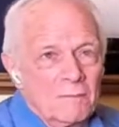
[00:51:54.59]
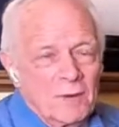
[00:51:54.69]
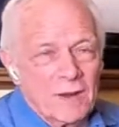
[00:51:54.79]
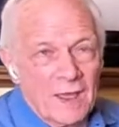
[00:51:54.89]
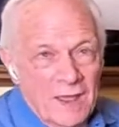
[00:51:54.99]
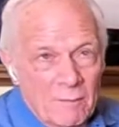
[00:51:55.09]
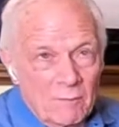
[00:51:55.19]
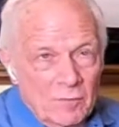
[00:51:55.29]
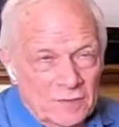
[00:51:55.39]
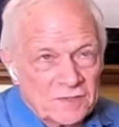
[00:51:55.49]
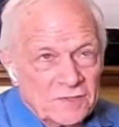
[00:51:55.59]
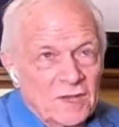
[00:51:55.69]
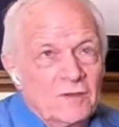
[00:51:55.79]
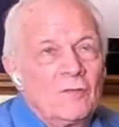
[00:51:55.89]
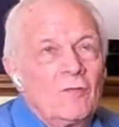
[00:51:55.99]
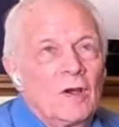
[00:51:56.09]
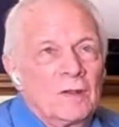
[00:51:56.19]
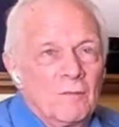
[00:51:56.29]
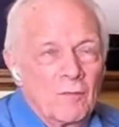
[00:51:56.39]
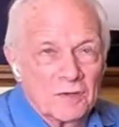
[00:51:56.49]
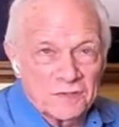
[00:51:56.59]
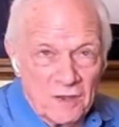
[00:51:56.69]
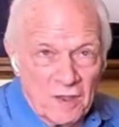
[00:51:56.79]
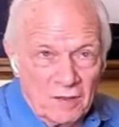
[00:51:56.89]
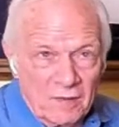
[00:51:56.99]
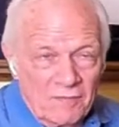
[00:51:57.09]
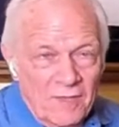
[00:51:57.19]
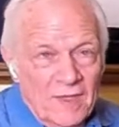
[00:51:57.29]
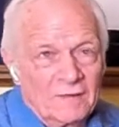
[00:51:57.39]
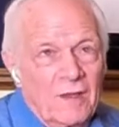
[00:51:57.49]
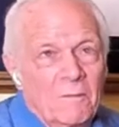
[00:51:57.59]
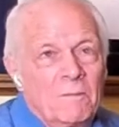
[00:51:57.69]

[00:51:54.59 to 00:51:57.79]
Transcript: But I am going to sing you one more song that